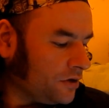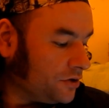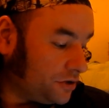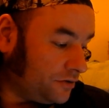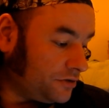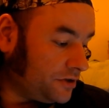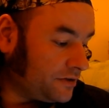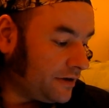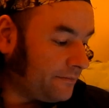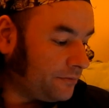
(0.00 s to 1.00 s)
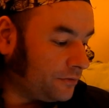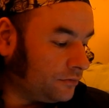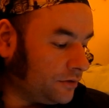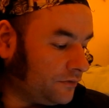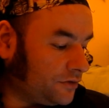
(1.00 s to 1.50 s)
To use an example
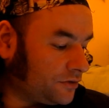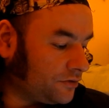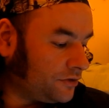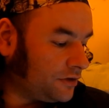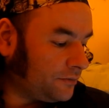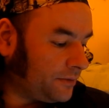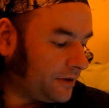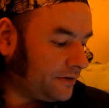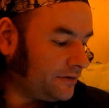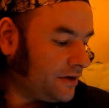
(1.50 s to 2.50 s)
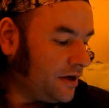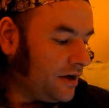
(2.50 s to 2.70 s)
we've discussed in the past,